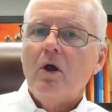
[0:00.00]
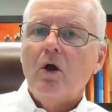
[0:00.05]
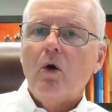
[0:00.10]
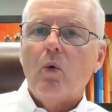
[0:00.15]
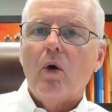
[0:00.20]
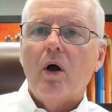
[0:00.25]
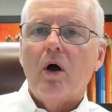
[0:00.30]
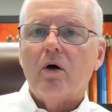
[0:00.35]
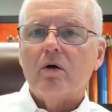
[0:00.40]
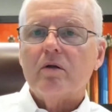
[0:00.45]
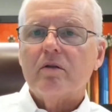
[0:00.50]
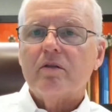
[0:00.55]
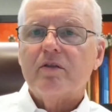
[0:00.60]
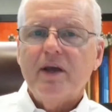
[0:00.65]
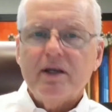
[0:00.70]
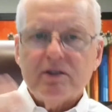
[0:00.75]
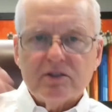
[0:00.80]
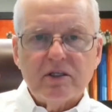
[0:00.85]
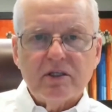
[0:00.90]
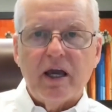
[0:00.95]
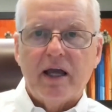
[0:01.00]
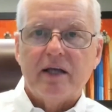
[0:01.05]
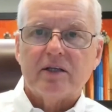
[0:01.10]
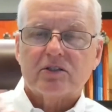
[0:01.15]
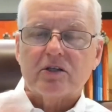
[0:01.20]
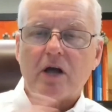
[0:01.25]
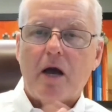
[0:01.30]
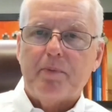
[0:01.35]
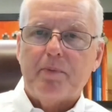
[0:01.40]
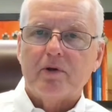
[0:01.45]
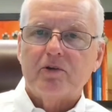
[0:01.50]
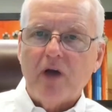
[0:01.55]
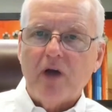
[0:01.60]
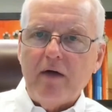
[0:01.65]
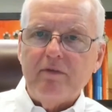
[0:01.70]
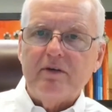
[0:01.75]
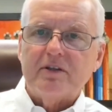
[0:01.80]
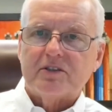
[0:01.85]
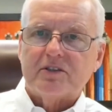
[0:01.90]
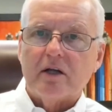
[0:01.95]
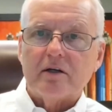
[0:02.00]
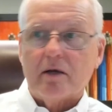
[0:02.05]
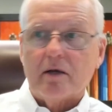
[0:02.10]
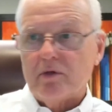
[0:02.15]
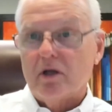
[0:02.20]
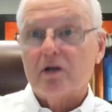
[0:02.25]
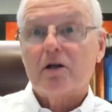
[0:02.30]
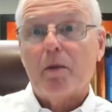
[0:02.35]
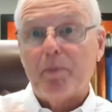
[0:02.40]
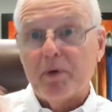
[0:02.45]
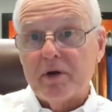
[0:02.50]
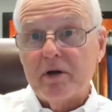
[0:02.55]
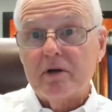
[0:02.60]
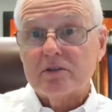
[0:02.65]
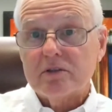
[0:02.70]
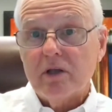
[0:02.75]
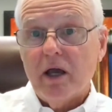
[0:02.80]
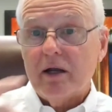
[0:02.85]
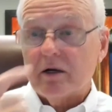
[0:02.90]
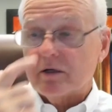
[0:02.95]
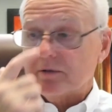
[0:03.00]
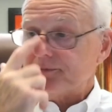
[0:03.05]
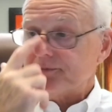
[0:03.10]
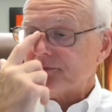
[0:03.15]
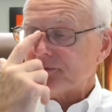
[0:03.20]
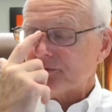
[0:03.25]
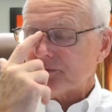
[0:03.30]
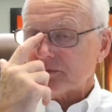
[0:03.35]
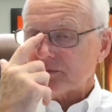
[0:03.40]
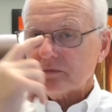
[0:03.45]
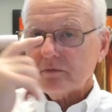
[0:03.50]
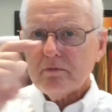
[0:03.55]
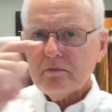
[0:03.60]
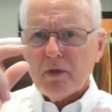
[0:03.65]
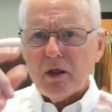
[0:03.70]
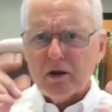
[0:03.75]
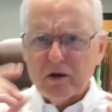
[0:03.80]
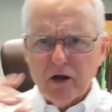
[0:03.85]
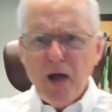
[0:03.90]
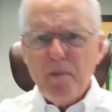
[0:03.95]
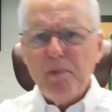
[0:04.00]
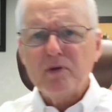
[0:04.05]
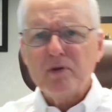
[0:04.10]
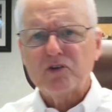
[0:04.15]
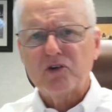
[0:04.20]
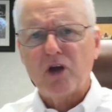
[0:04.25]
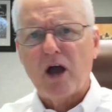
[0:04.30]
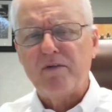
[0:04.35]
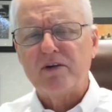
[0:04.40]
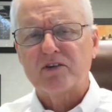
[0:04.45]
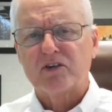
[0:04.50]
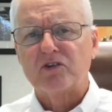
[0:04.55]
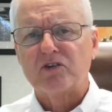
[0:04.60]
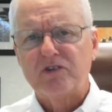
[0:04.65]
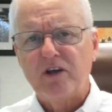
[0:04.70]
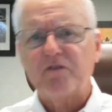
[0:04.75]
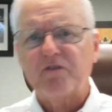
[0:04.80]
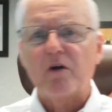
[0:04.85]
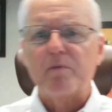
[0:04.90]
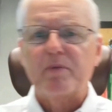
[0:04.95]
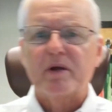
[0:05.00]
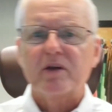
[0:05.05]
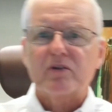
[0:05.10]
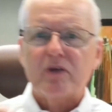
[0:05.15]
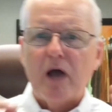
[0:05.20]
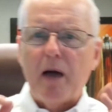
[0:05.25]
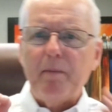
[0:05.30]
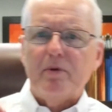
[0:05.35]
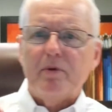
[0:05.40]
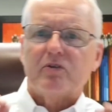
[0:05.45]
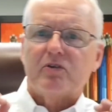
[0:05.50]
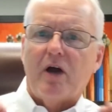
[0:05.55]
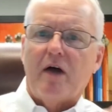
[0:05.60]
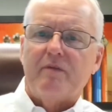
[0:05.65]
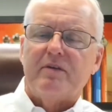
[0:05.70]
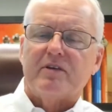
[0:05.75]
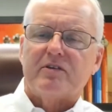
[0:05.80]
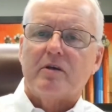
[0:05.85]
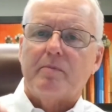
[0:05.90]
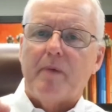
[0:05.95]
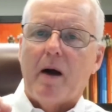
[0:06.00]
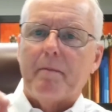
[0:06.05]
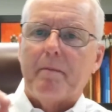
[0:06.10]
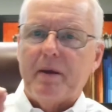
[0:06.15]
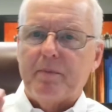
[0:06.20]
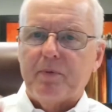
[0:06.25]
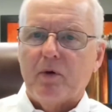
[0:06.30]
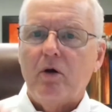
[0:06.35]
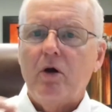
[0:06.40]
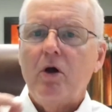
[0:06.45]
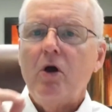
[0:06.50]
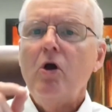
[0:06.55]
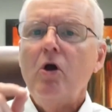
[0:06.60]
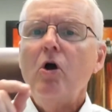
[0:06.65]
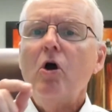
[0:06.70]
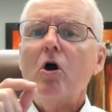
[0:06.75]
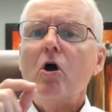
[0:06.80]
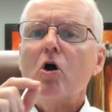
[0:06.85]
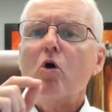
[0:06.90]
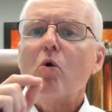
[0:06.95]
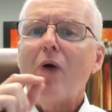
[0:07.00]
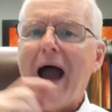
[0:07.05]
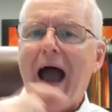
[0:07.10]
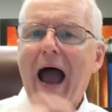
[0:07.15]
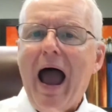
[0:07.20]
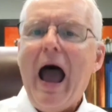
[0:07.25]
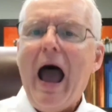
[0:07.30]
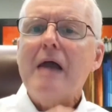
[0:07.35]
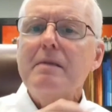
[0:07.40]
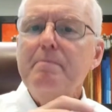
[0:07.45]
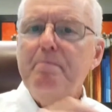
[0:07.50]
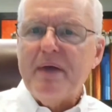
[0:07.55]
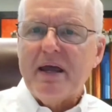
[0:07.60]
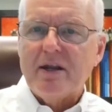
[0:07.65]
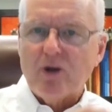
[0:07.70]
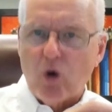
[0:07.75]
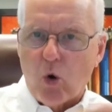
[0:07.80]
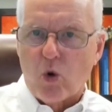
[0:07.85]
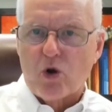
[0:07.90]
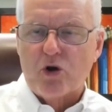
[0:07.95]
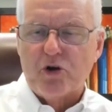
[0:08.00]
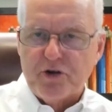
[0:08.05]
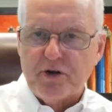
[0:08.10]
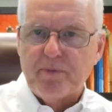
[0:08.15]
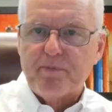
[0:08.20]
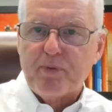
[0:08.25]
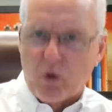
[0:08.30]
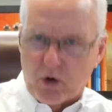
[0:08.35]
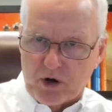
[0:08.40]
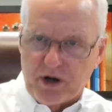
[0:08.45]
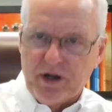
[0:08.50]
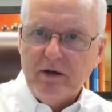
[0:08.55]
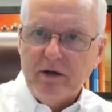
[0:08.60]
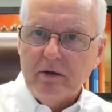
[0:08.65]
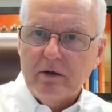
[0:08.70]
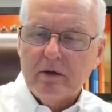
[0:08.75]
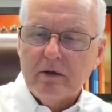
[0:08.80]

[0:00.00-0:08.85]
Well, this case, Campos-Chavez, then comes on a couple years later. Campos-Chavez is different because Campos-Chavez is about people who had been ordered deported